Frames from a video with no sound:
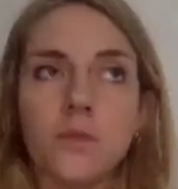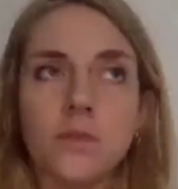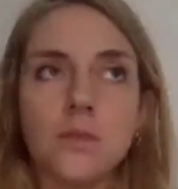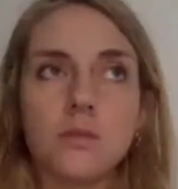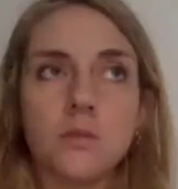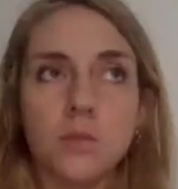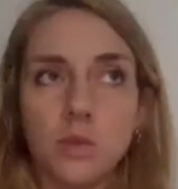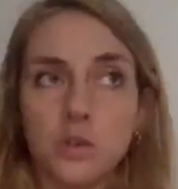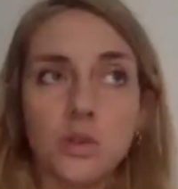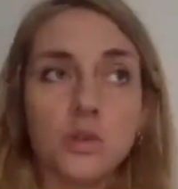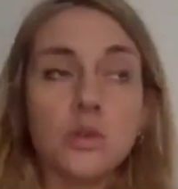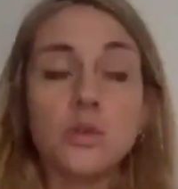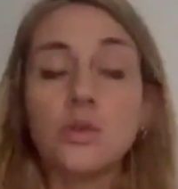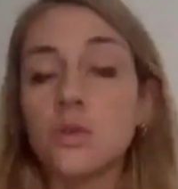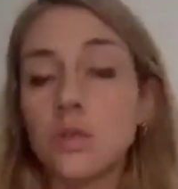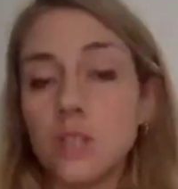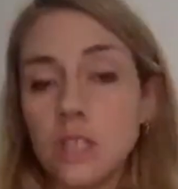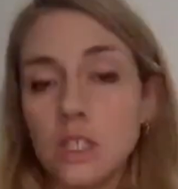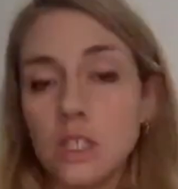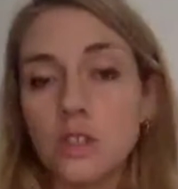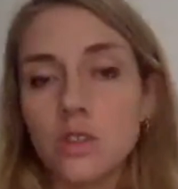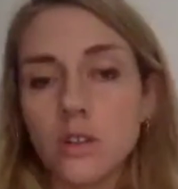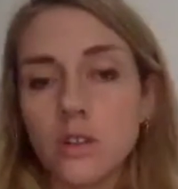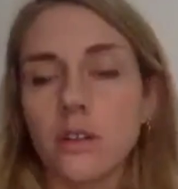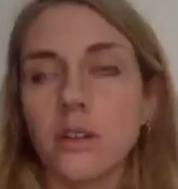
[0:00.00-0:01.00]
but you do
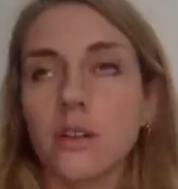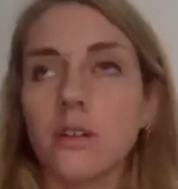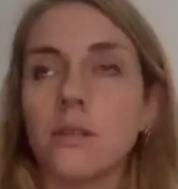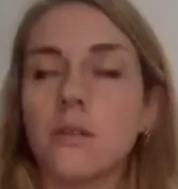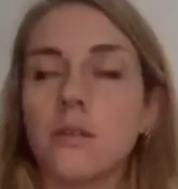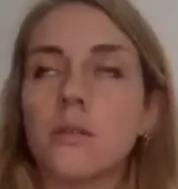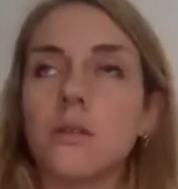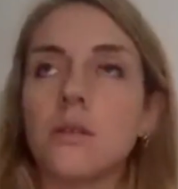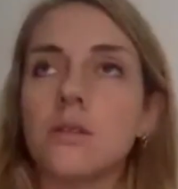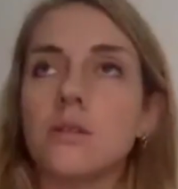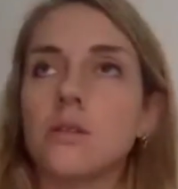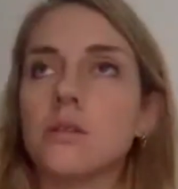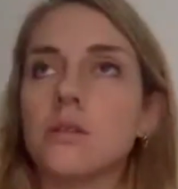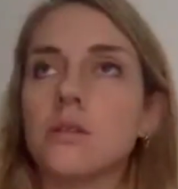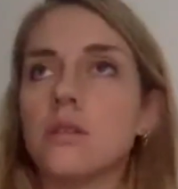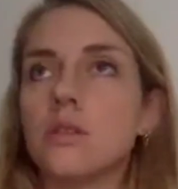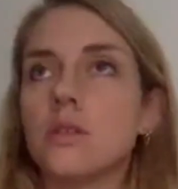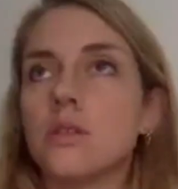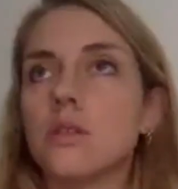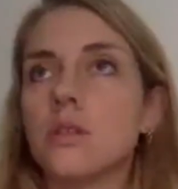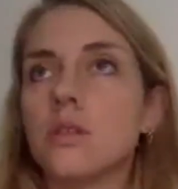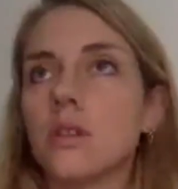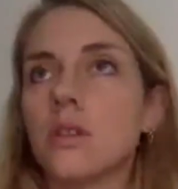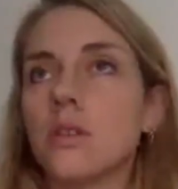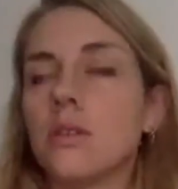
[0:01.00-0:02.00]
need sugar.
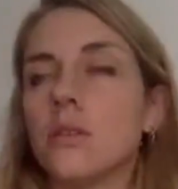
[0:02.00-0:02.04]
So.